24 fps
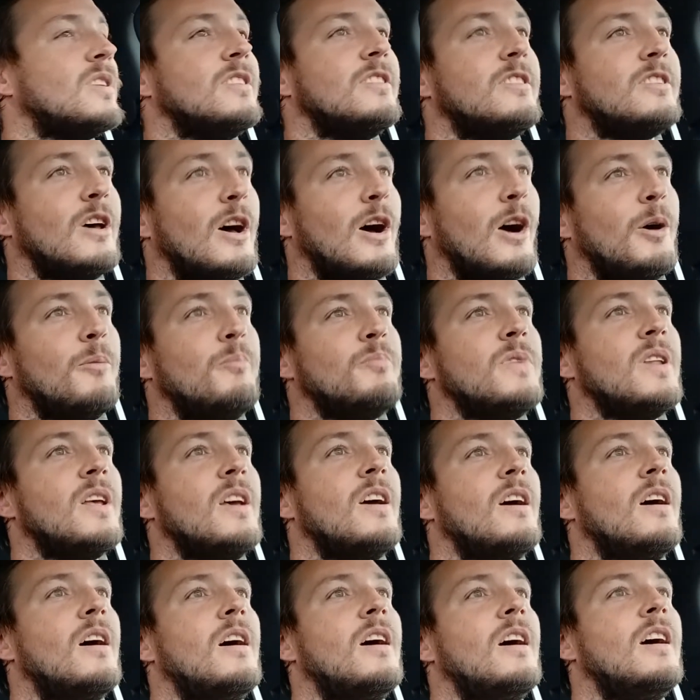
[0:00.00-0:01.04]
And
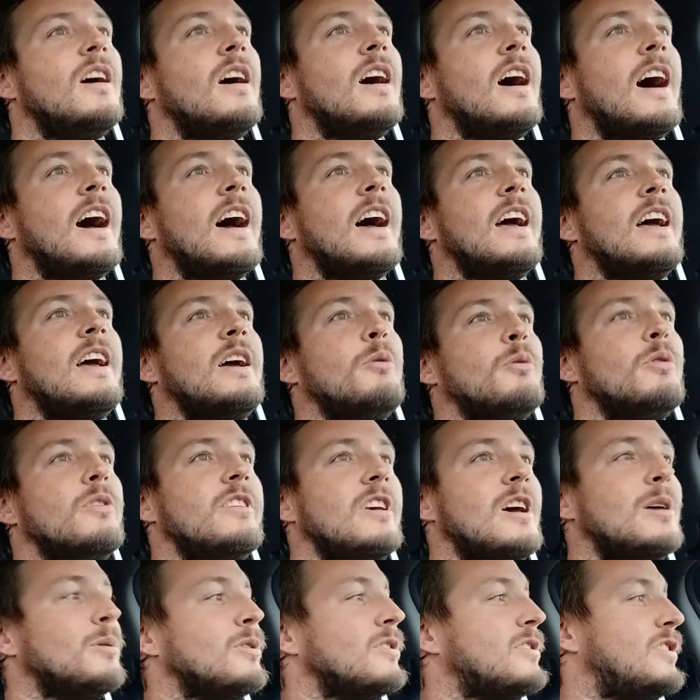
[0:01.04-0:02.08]
so
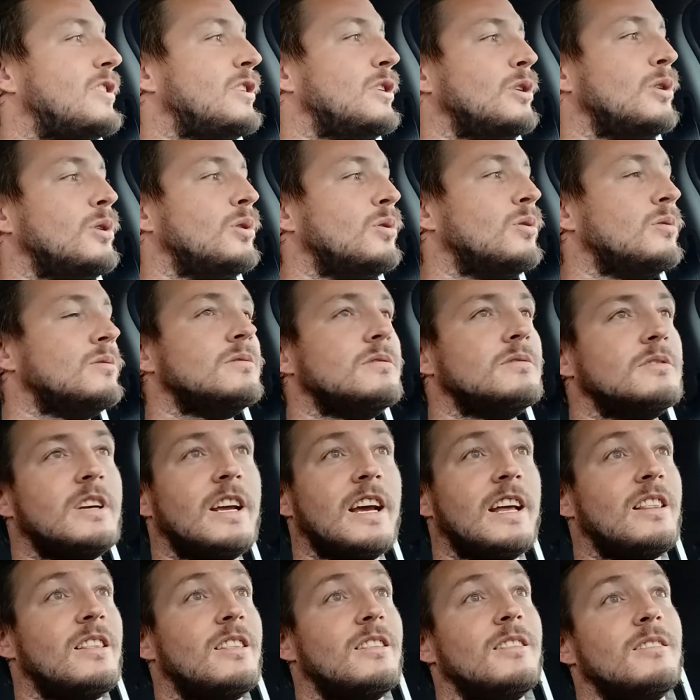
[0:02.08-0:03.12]
I was able
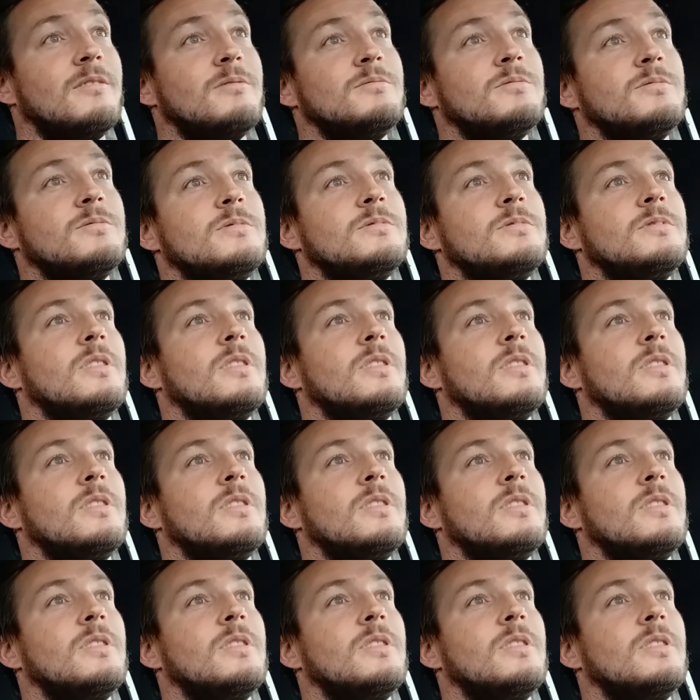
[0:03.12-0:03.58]
to get